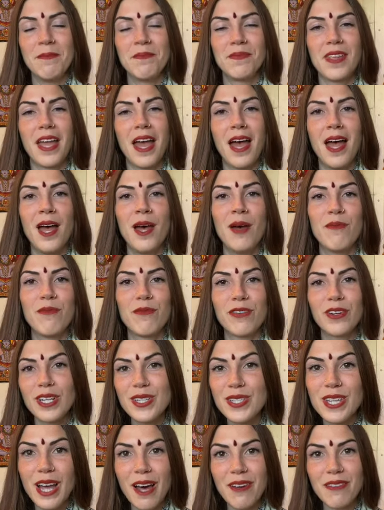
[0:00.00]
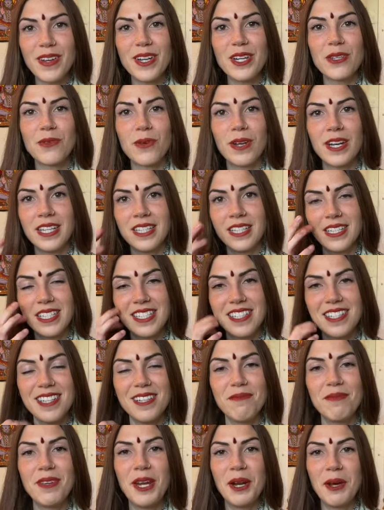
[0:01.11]
Um, first off, I just want to
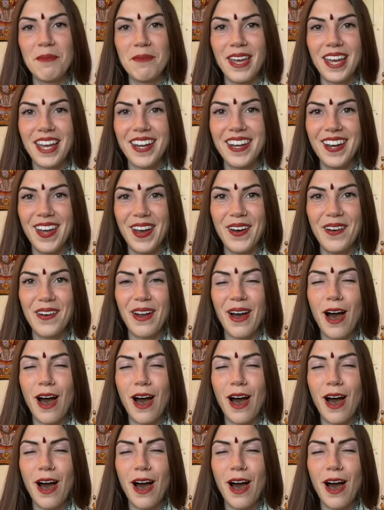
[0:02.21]
you know, make a note.